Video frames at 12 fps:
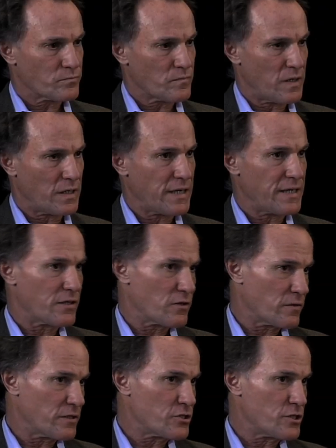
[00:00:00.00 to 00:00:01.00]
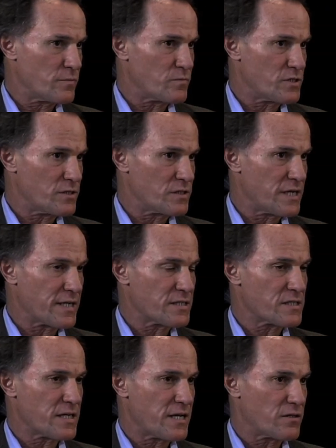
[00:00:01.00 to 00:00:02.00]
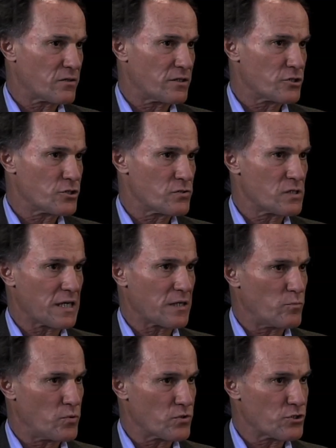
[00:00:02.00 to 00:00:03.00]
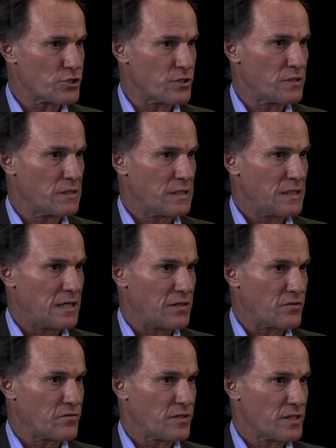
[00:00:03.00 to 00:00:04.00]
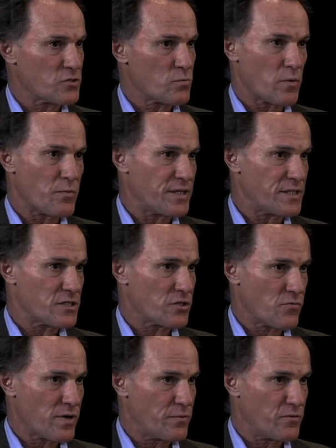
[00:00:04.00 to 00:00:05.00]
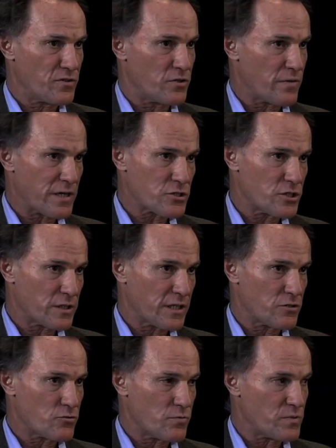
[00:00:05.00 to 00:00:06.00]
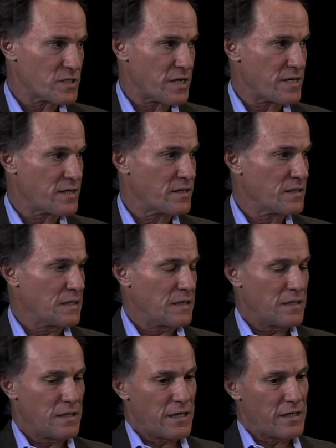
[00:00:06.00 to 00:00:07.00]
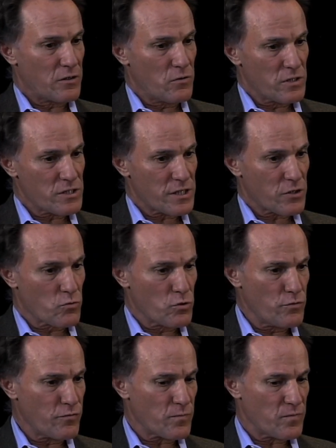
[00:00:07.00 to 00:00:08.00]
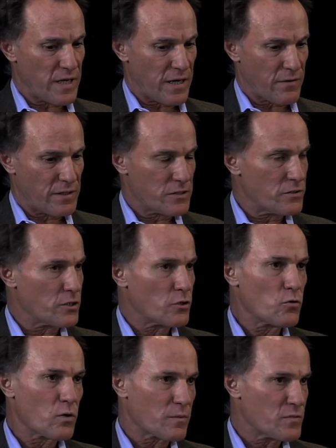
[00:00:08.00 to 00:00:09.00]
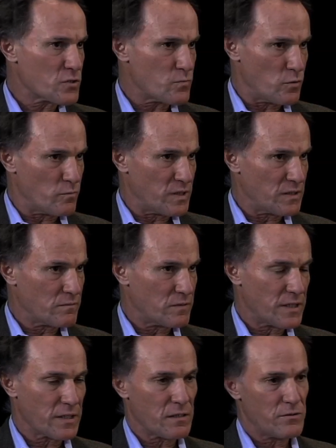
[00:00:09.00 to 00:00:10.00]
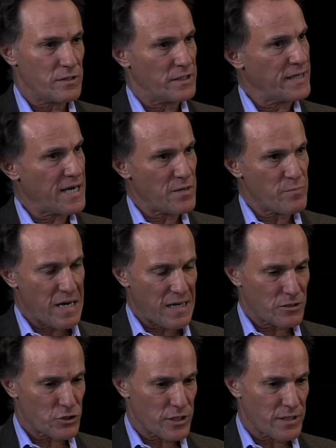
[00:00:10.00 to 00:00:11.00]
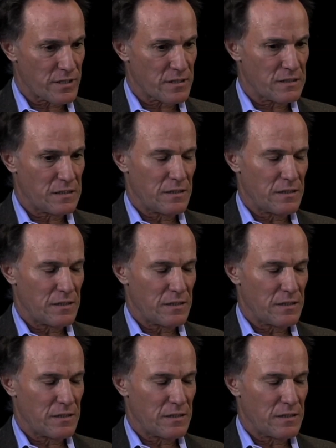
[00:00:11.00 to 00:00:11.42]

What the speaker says: And I encouraged him to take a stand on issues like abortion, other things where we disagreed with the direction the country was taking. And of course, it grew from there into an enormous movement that included gay bashing,